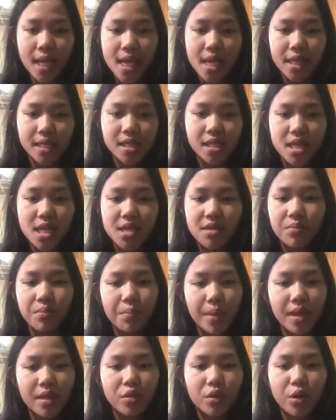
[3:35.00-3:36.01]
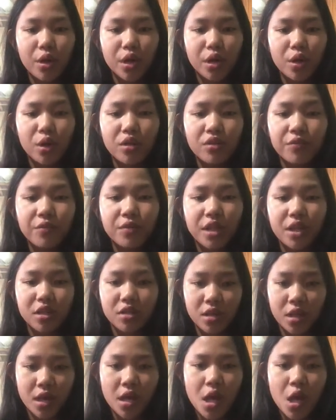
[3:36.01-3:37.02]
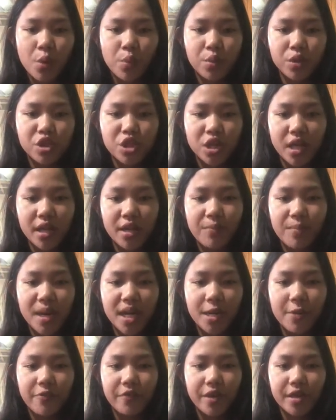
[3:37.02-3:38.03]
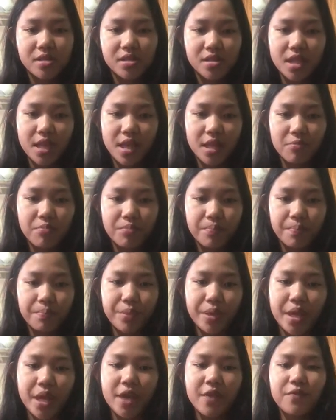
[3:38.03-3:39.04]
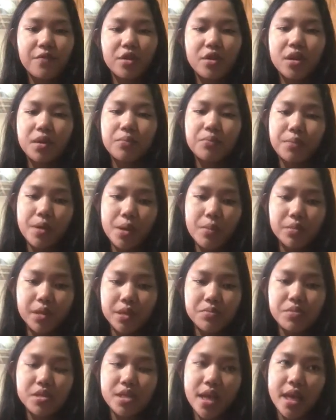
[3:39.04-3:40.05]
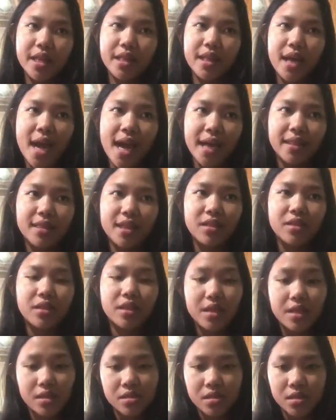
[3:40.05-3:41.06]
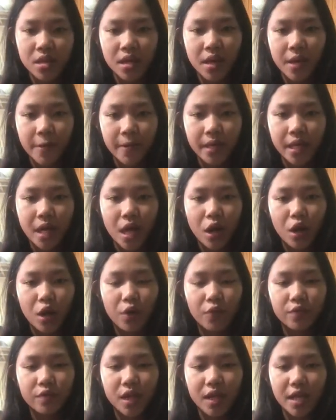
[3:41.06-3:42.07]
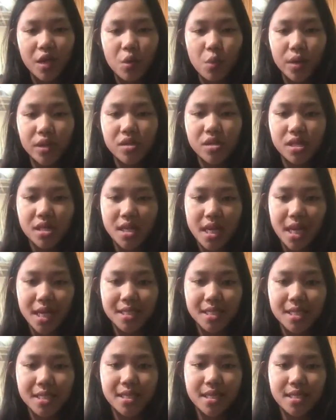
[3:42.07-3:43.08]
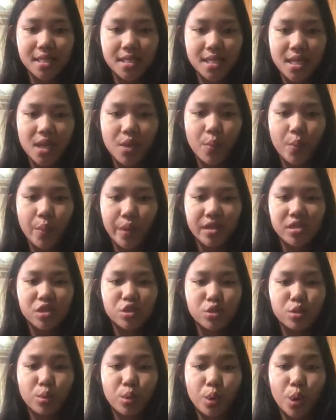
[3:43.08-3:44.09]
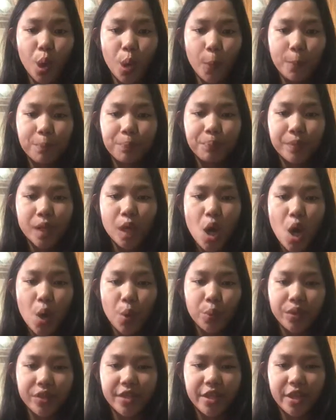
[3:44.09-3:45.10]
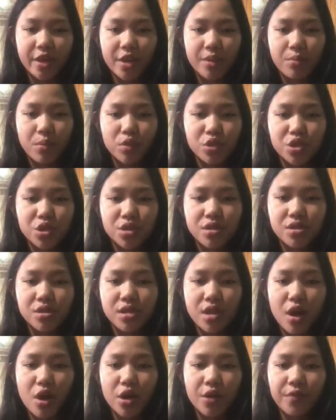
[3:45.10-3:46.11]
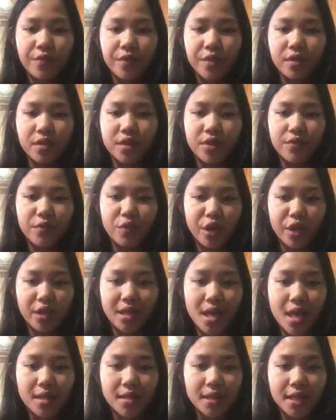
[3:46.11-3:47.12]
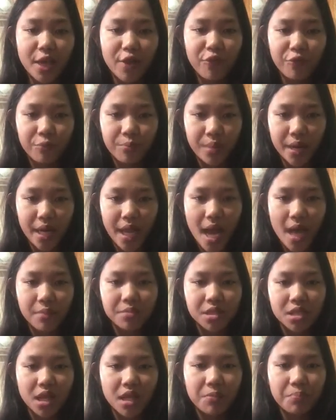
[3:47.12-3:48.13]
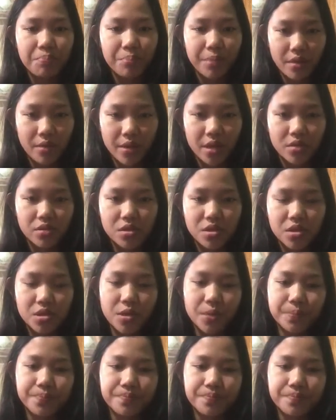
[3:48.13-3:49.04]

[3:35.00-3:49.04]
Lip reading: resentment, or conflict, which can manifest in behavioral problems and heightened risk of delinquency as they seek ways to cope with their emotions or fill the void left by absent parents.